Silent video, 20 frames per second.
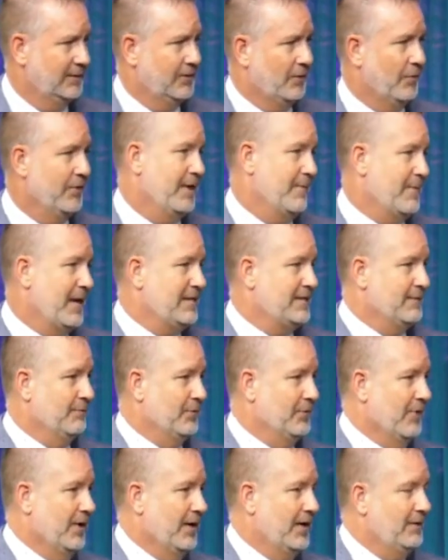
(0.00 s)
or they made them
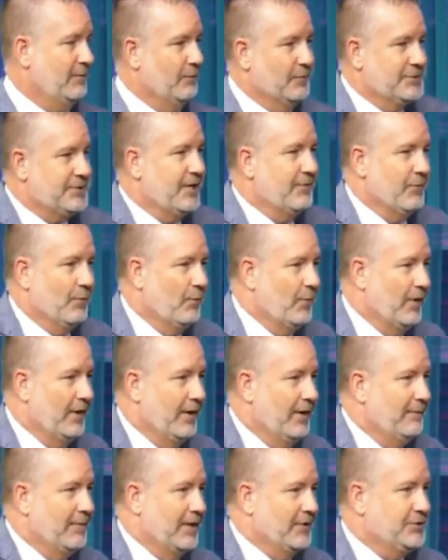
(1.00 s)
cry, whichever one.
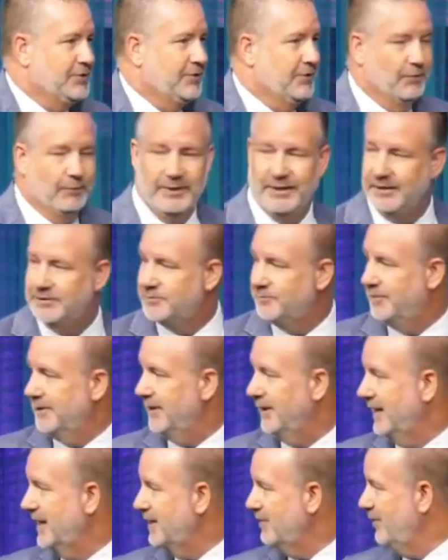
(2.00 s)
I'm not sure which.
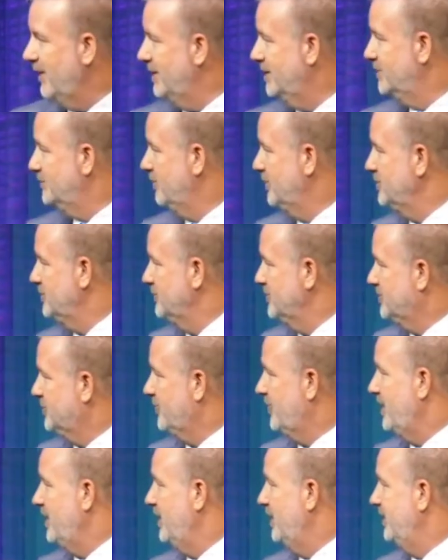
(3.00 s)
But anyway, this person was
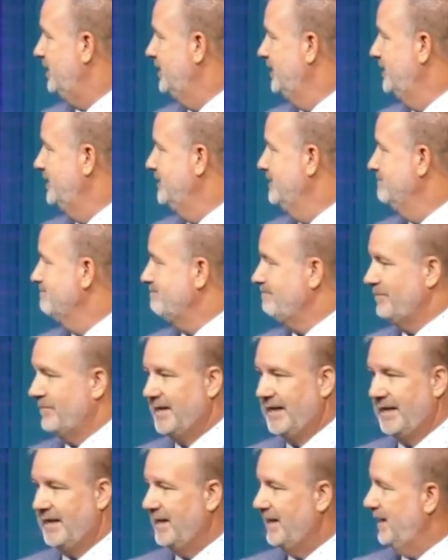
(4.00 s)
crying,
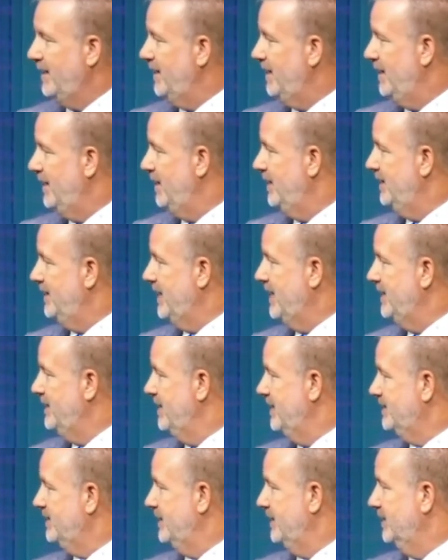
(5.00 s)
and they had
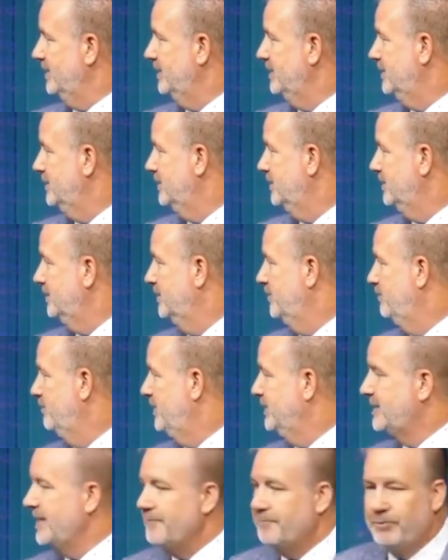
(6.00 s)
nothing.
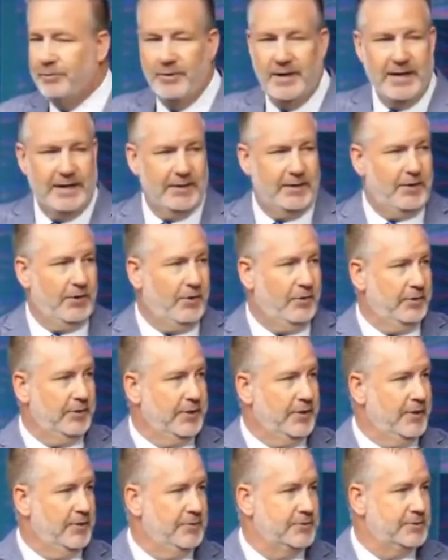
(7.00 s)
But they prayed in the Holy
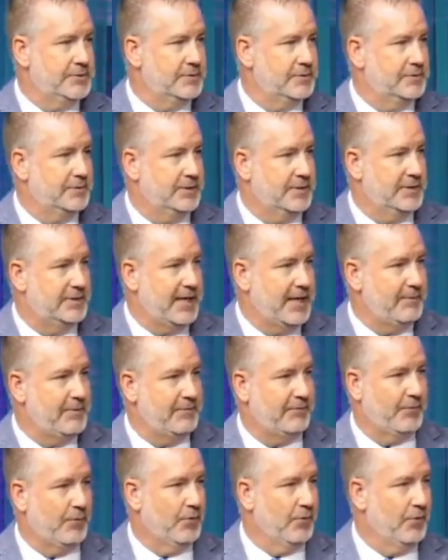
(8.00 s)
Ghost the day
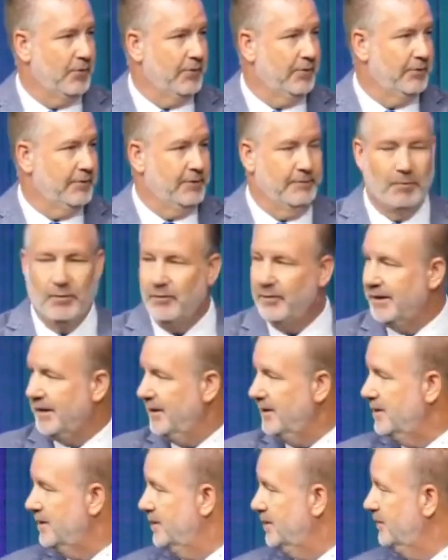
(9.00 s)
before or the morning
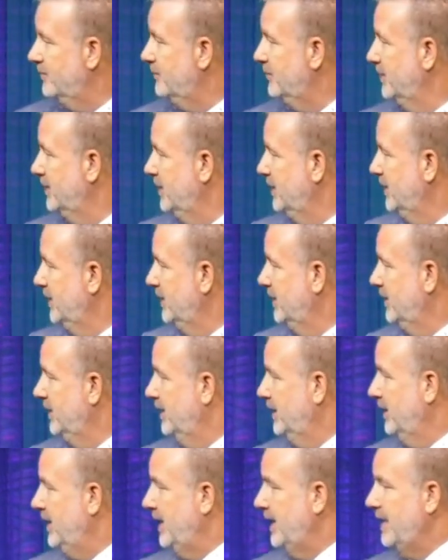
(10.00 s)
of,
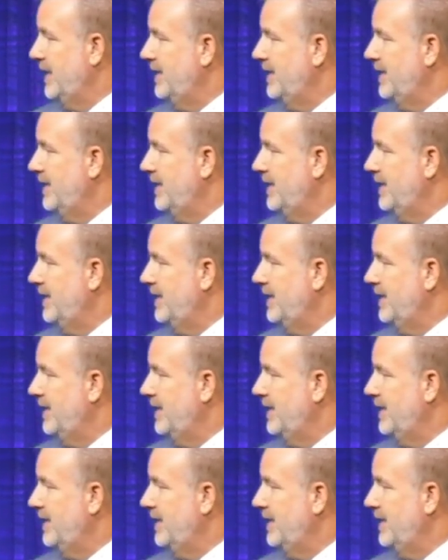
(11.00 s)
and